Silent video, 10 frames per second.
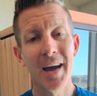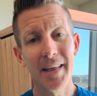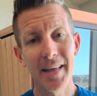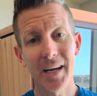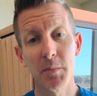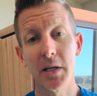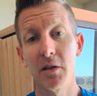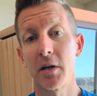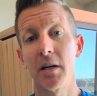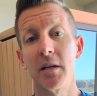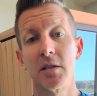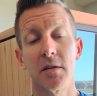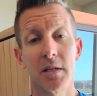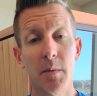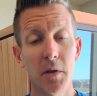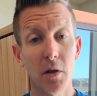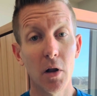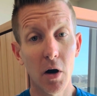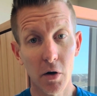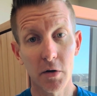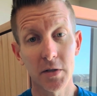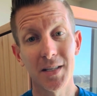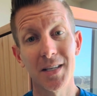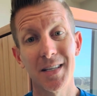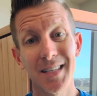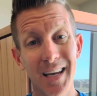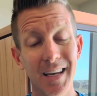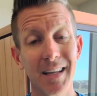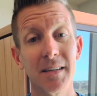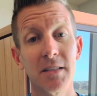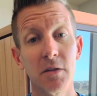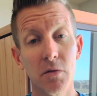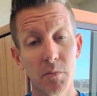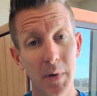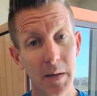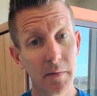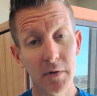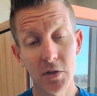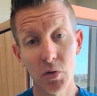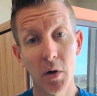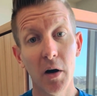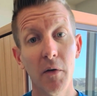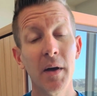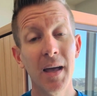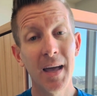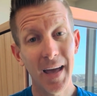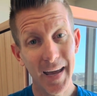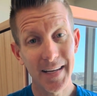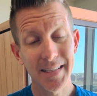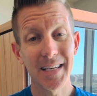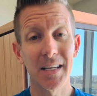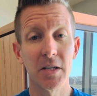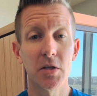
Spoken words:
And that could be looking into something longer, such as 10 to maybe even 12, 18.